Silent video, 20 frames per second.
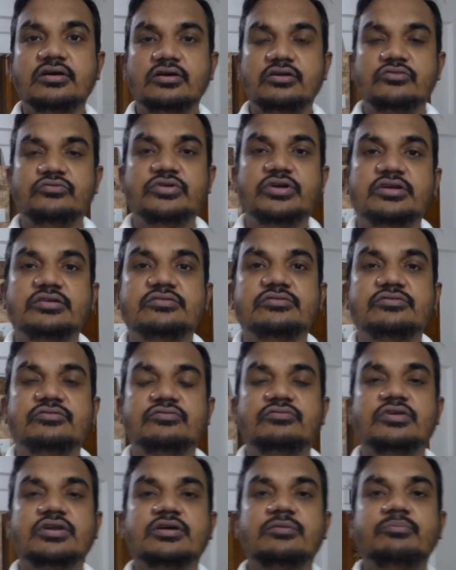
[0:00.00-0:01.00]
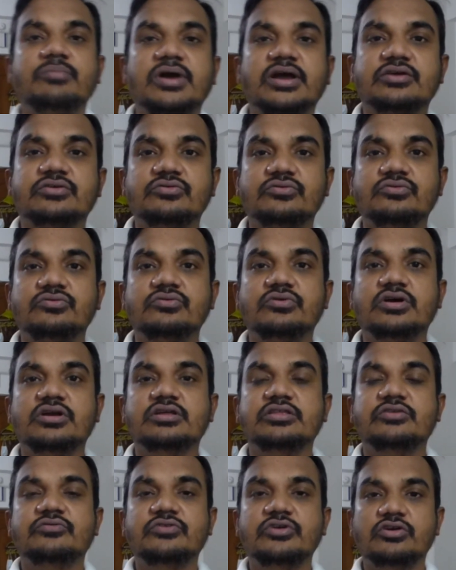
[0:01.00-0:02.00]
Hello friends, welcome back to
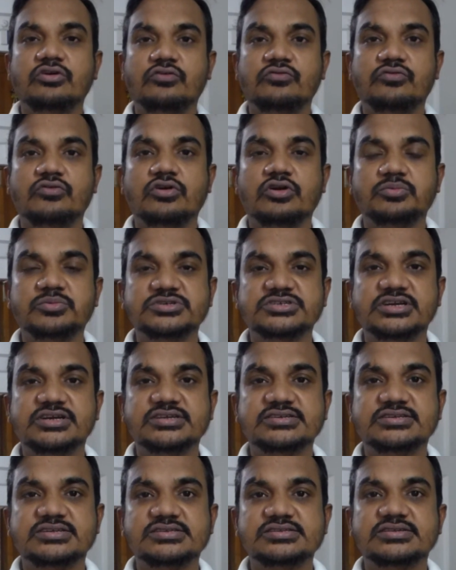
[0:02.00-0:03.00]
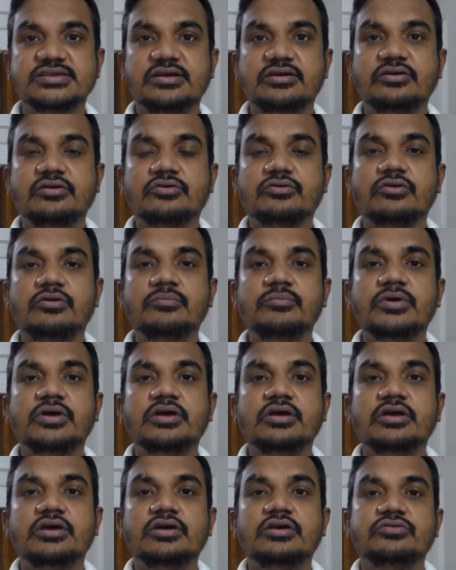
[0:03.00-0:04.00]
another video of Automation Testing Insider dot com.
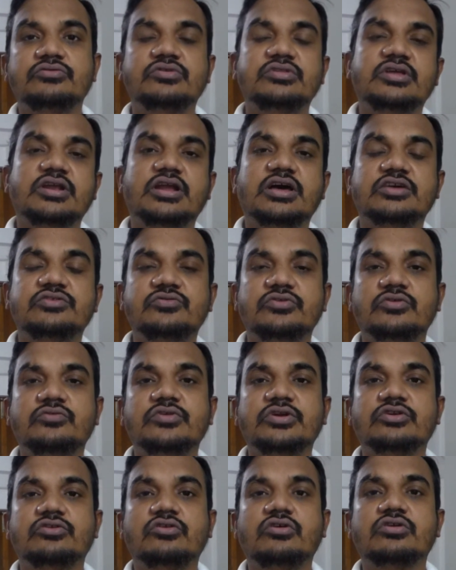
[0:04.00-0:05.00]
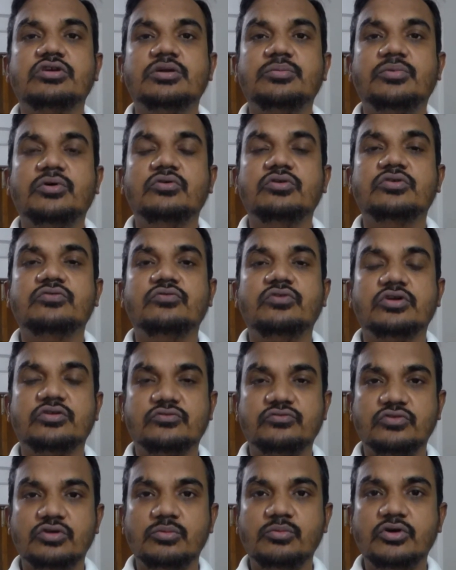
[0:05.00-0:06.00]
So in the last video we talked about
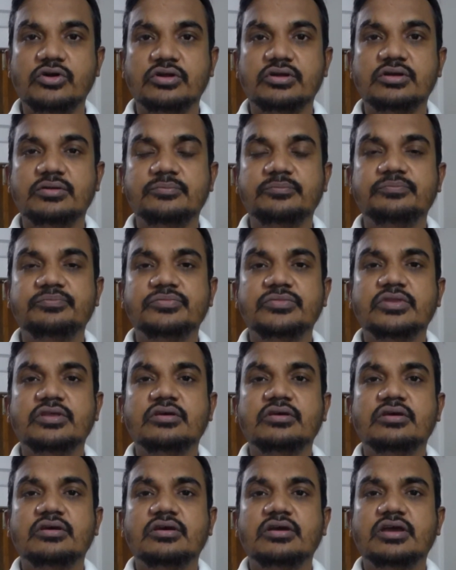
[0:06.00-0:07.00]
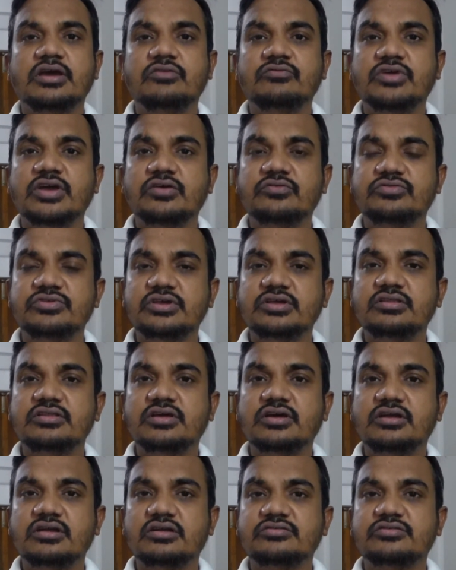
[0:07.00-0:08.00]
waterfall model, and we have seen
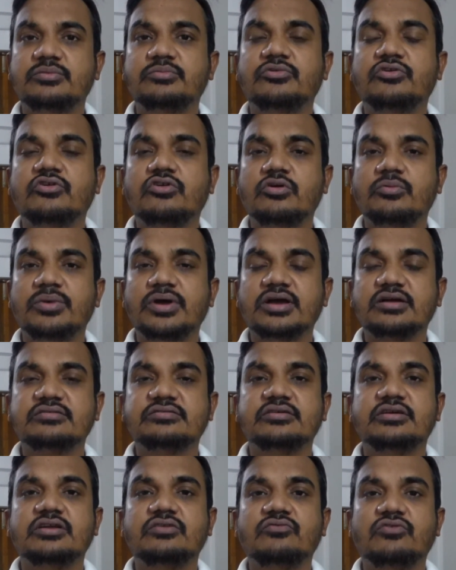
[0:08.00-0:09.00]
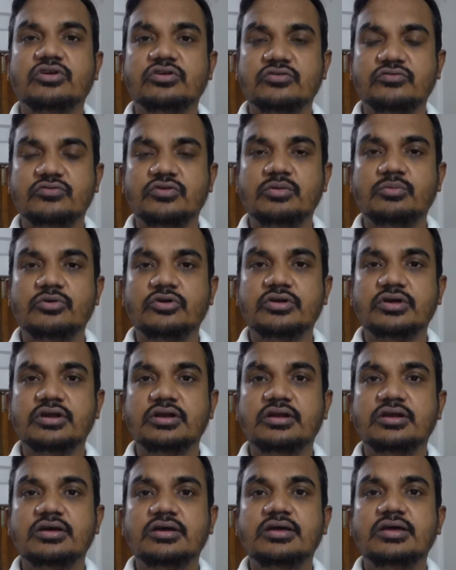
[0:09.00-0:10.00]
there are some drawbacks in waterfall model,
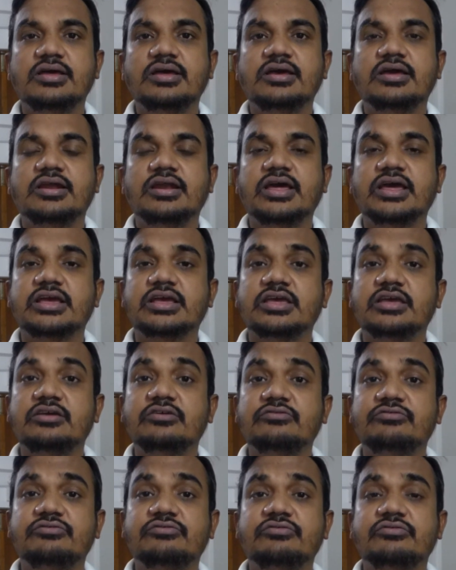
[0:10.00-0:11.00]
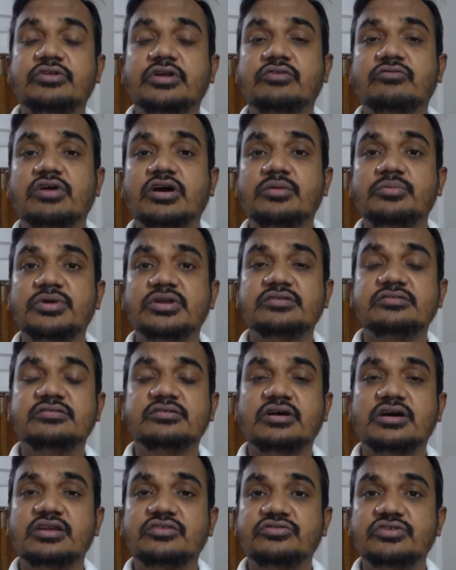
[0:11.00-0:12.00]
like if requirements
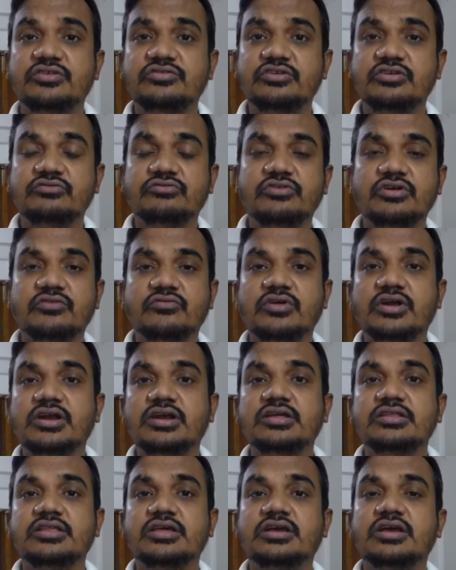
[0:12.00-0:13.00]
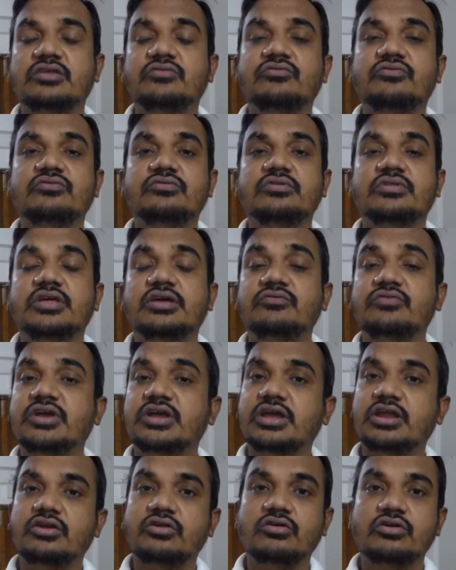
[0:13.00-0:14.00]
are changing frequently they can then we
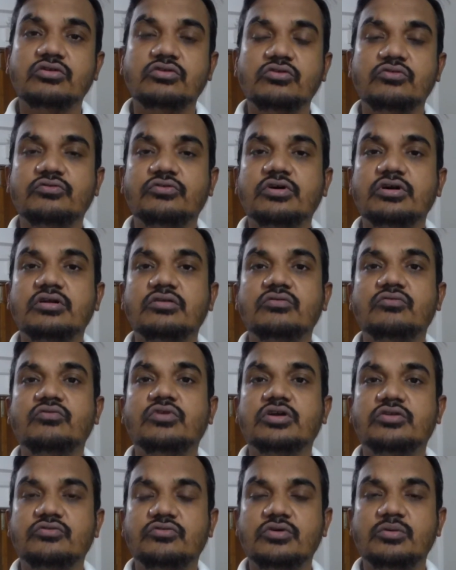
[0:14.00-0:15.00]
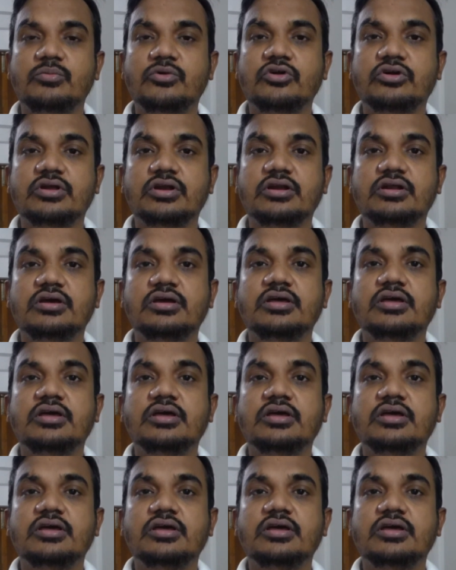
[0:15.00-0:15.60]
cannot go for waterfall model,